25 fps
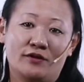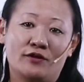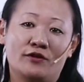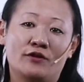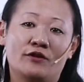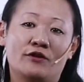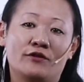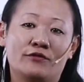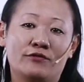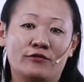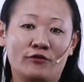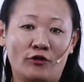
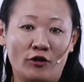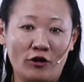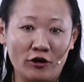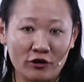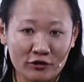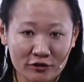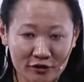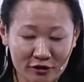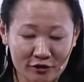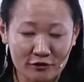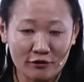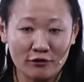of
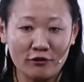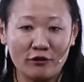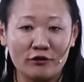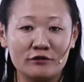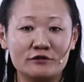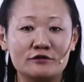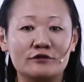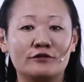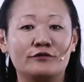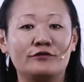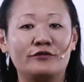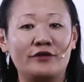
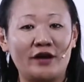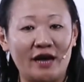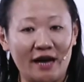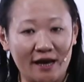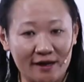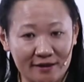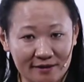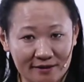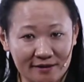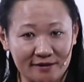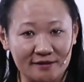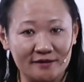onslaught of
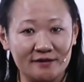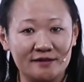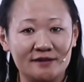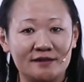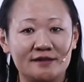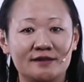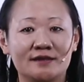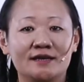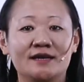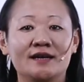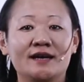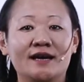
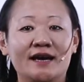hazards